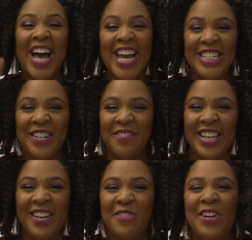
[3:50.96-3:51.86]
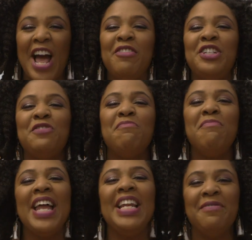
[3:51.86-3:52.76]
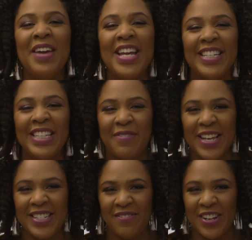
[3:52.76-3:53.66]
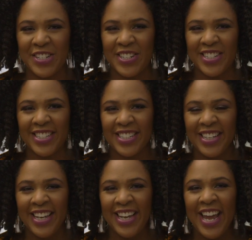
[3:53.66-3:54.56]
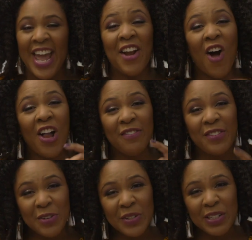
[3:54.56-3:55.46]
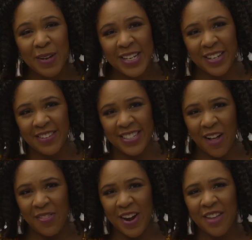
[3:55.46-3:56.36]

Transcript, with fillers: Bye, Jimmy. I wish you many amazing space adventures. And all of you space lovers out